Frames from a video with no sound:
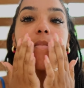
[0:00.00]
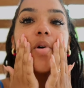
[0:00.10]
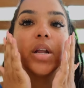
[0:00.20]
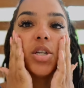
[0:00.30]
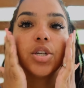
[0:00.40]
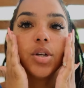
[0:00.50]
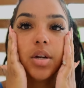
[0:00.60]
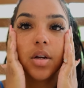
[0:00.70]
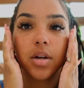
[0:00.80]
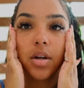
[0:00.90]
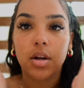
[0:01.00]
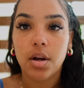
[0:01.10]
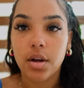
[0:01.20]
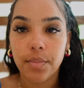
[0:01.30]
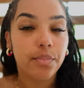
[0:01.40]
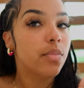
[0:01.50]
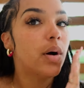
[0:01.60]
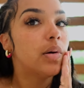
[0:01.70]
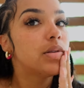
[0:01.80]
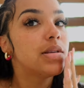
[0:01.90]
which
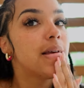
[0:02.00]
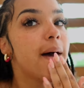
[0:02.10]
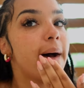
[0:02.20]
most